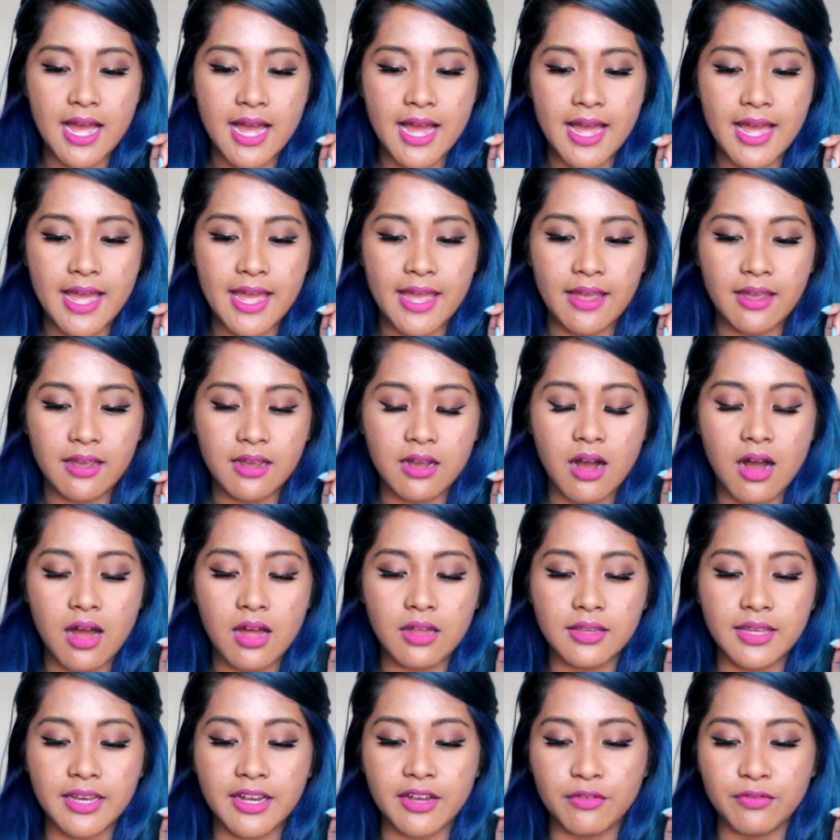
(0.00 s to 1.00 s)
I
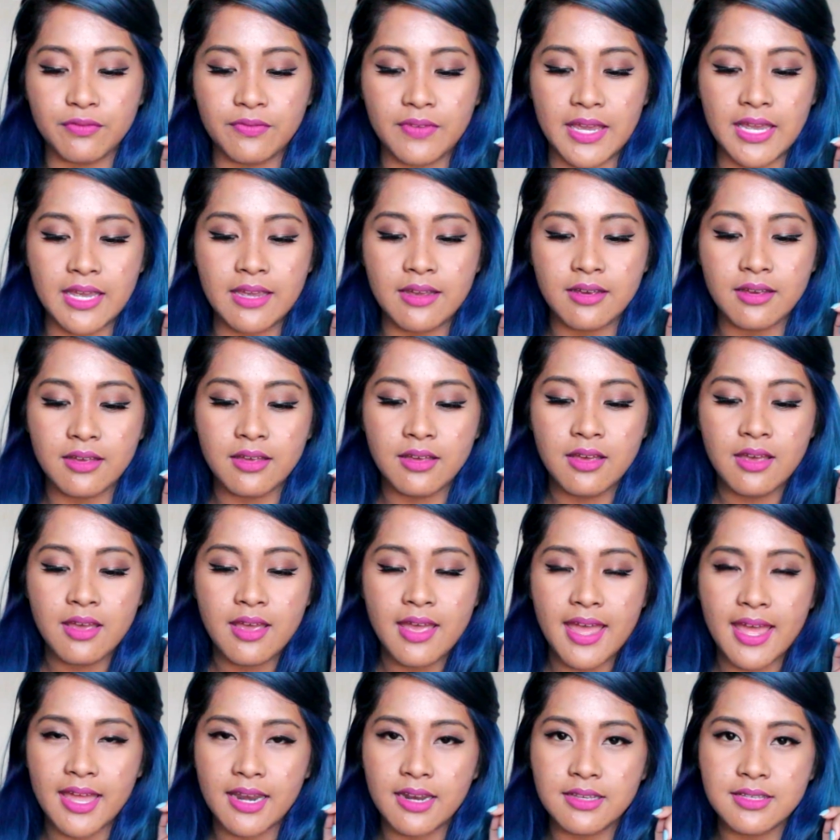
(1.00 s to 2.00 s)
got like a fake
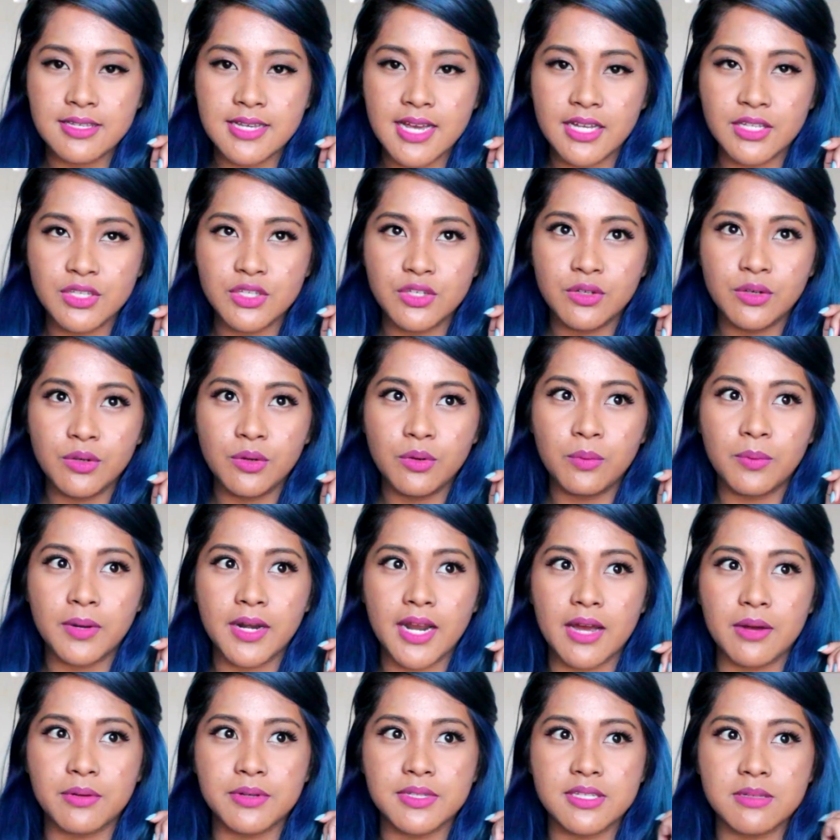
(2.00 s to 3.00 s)
henna tattoo when
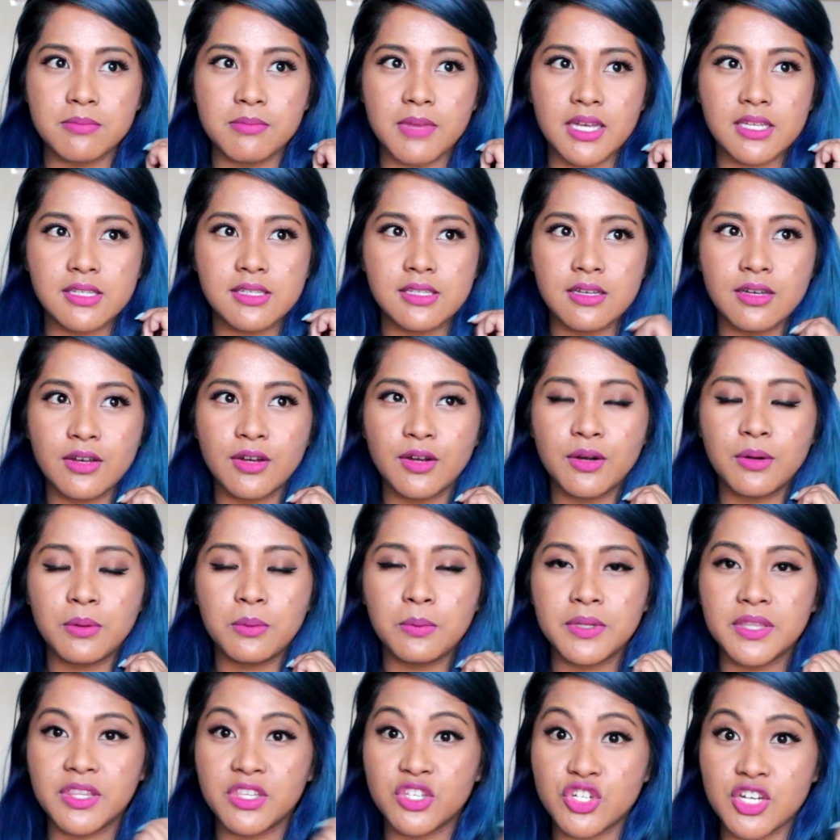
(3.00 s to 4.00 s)
I was in Mexico
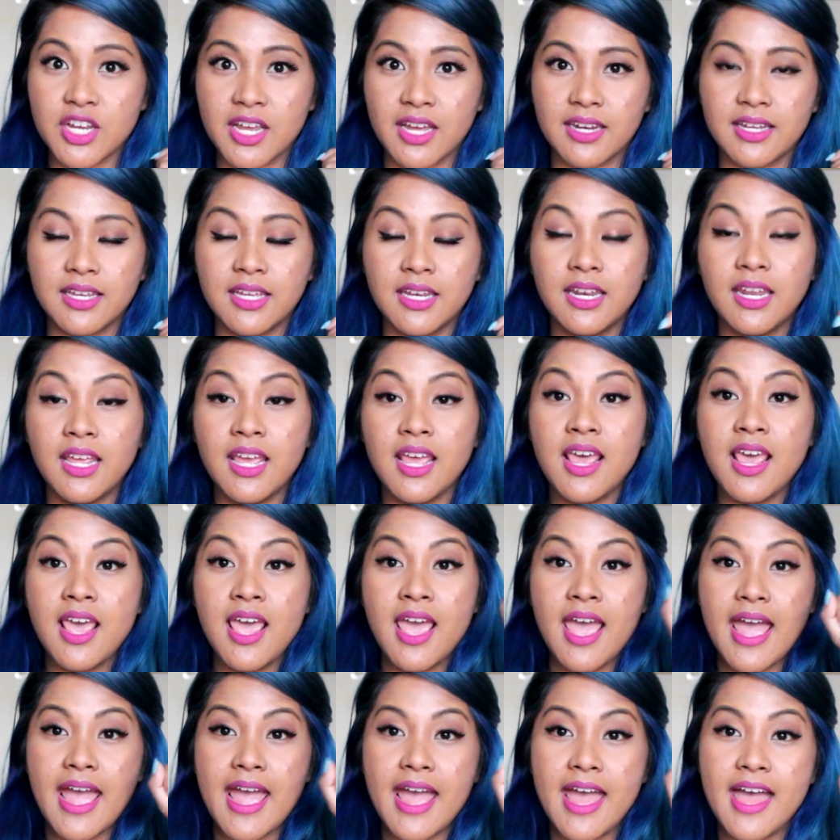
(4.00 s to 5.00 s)
with Shannon,
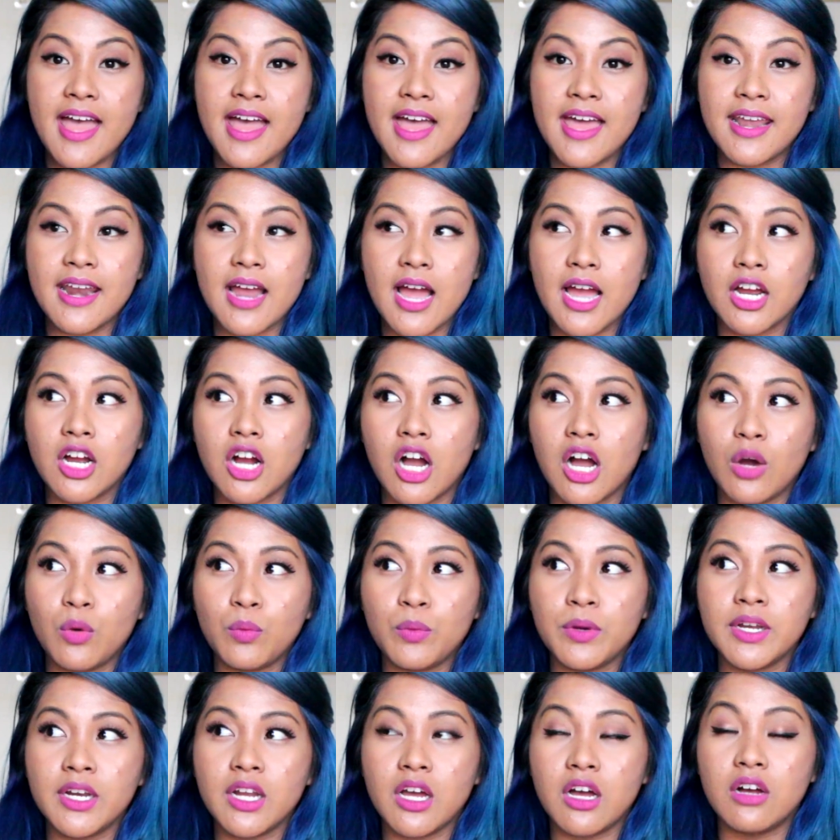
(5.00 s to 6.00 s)
and I got
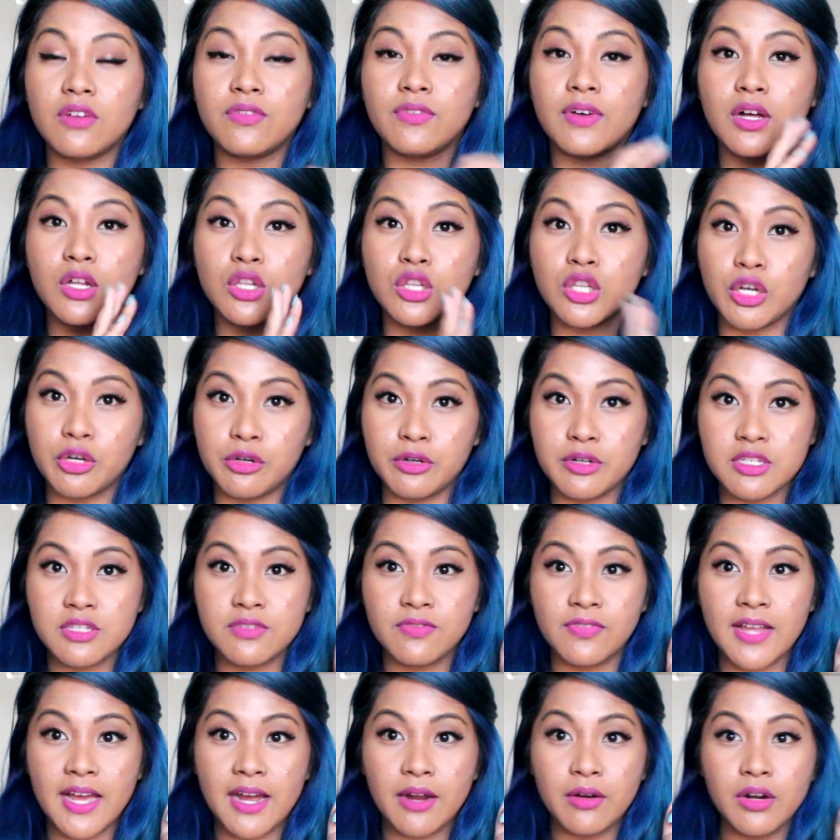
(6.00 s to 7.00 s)
one of a lotus
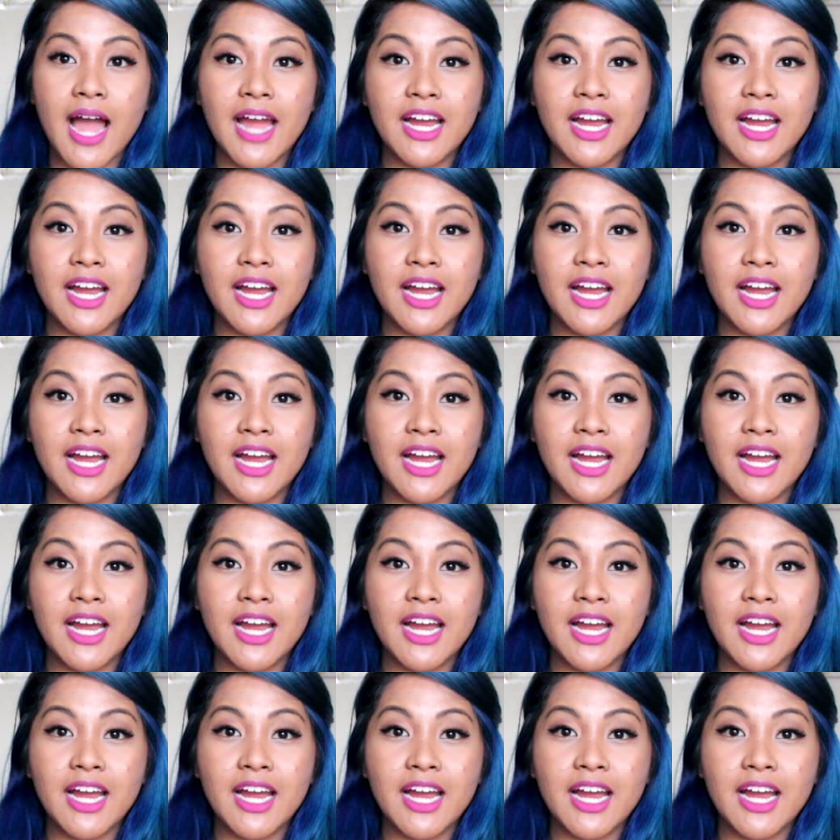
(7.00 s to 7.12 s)
flower.